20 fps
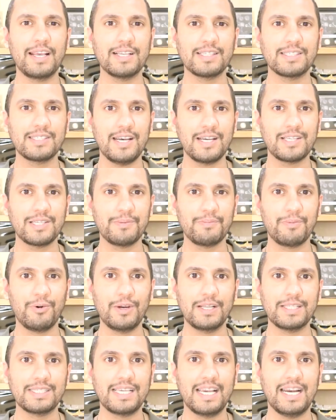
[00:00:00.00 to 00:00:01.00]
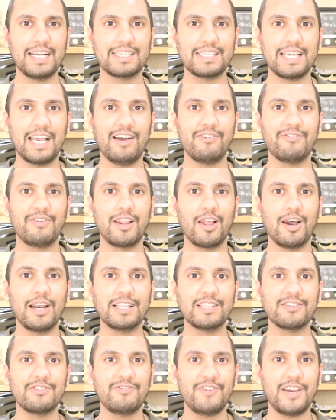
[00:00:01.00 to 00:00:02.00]
at certain points he had to have
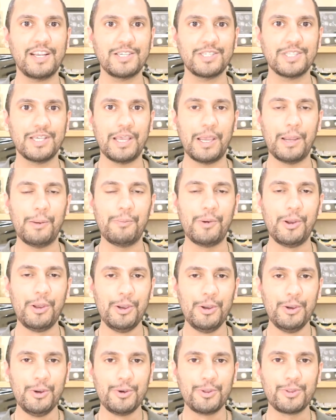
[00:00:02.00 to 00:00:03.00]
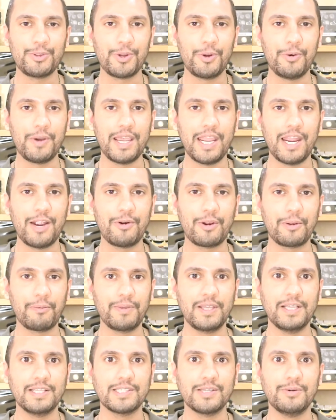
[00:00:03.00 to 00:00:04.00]
lines fed to him through a hearing
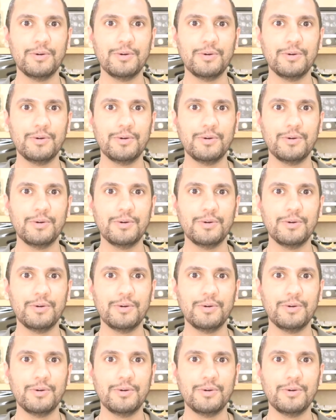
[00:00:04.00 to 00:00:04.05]
piece.